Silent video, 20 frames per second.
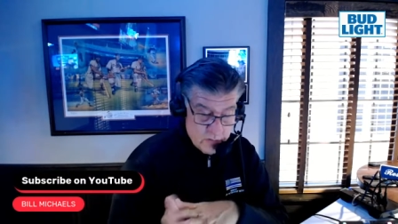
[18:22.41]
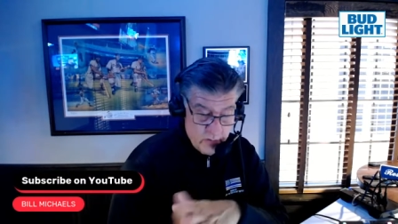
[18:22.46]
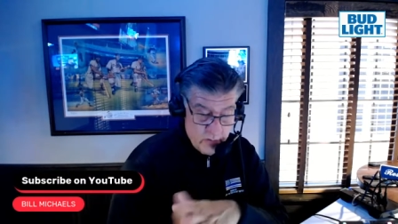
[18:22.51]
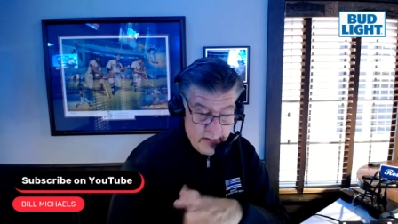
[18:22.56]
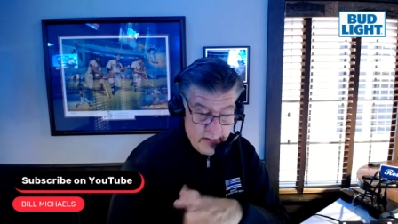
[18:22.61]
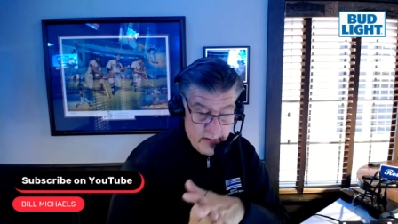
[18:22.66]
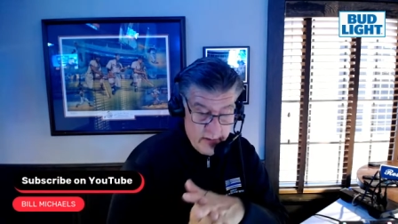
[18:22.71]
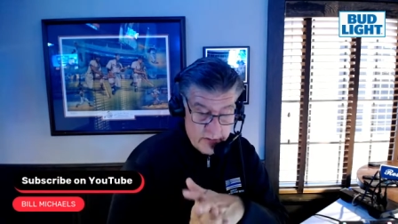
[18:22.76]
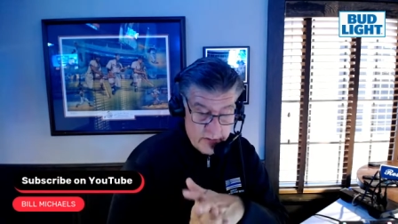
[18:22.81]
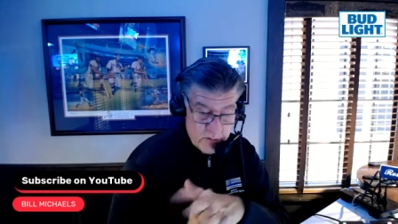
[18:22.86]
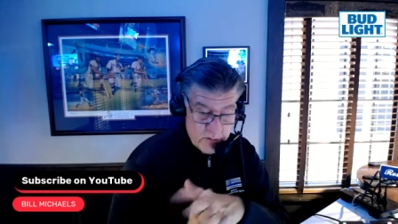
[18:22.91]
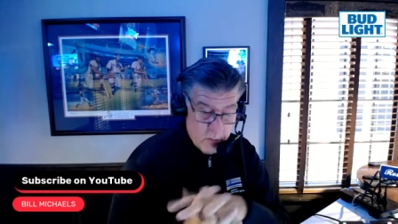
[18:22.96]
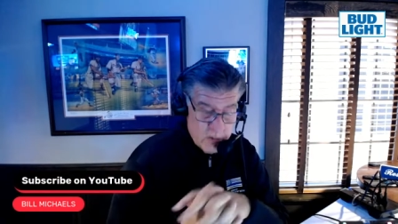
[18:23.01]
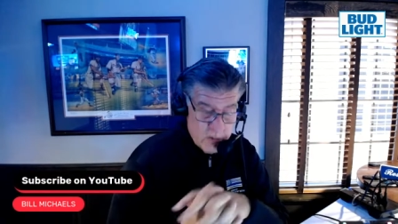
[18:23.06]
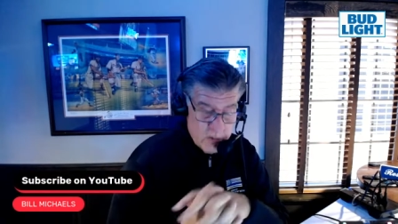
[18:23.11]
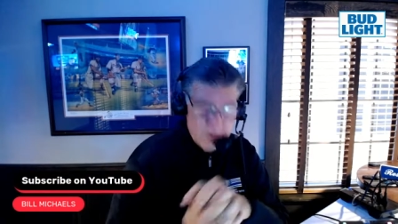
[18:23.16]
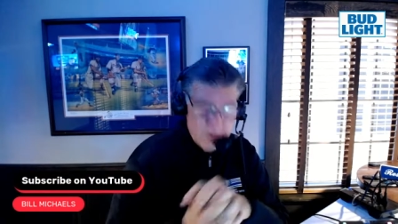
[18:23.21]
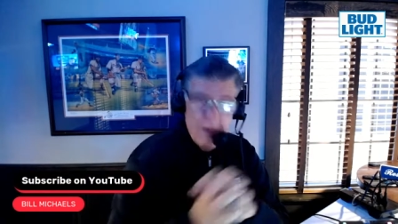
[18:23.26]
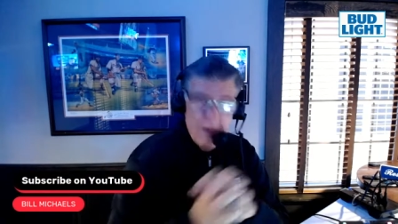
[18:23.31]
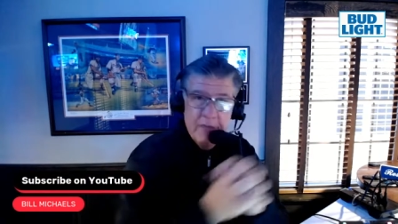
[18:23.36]
really on the
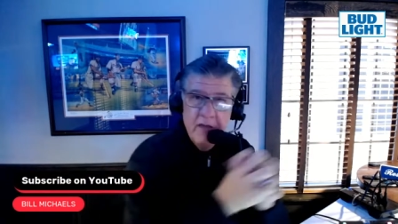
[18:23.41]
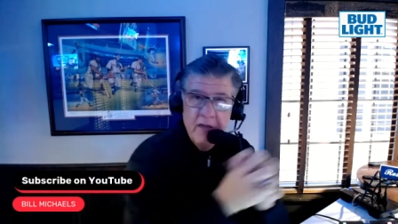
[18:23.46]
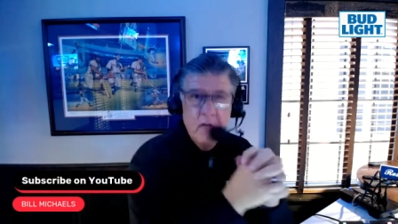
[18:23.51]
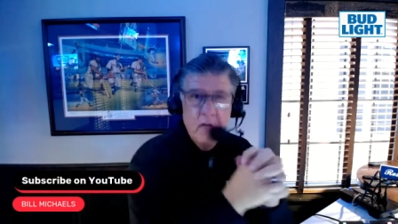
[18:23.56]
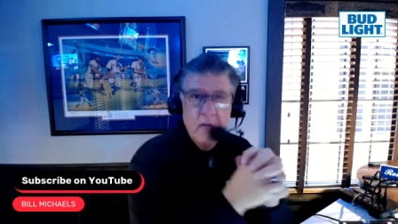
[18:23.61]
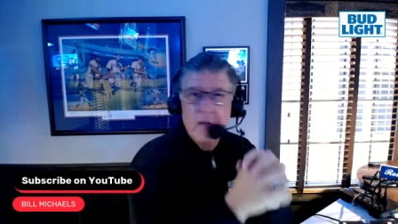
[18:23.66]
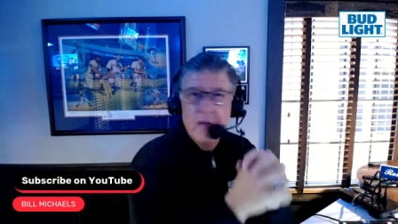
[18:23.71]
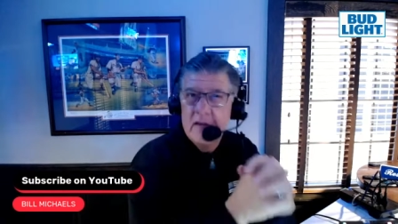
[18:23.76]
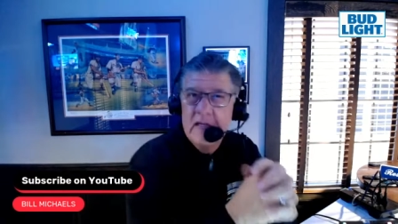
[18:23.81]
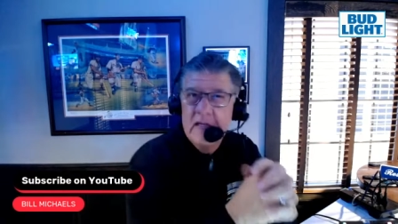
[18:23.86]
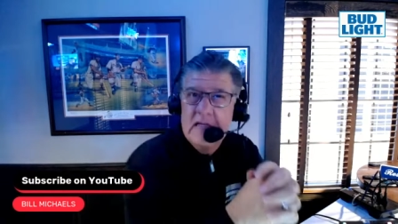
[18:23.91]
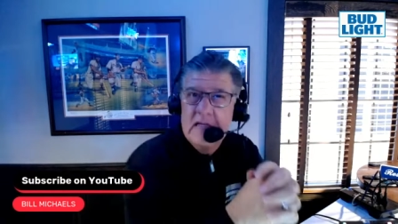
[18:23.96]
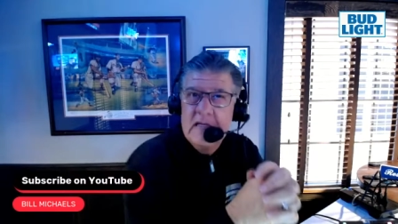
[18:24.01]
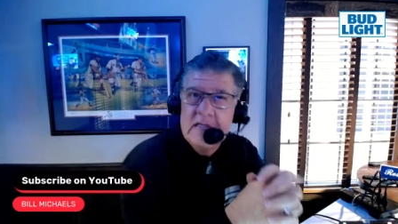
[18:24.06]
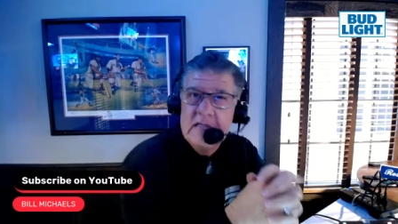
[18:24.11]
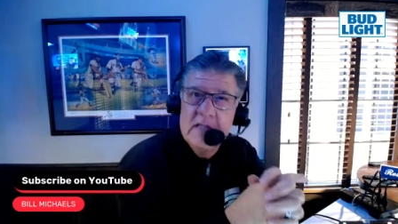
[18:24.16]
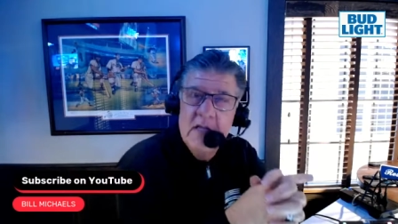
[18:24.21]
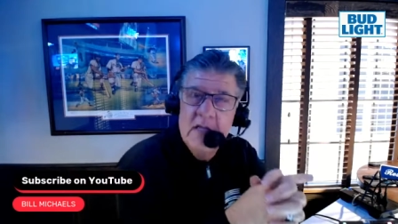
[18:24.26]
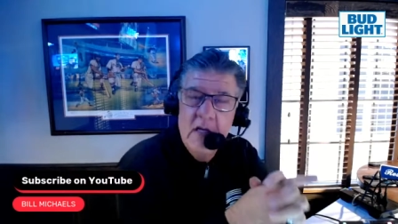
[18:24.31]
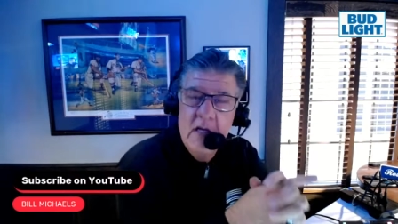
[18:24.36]
sports map. Think about
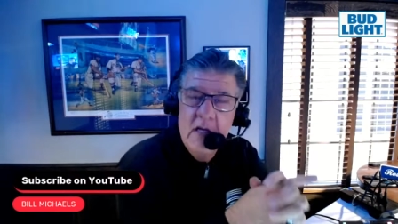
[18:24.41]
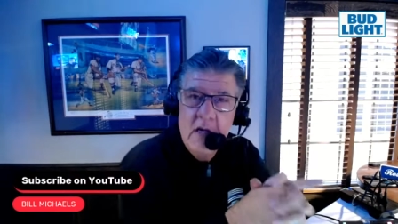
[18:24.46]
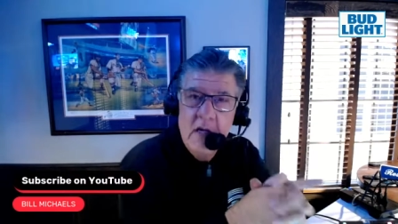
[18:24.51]
this.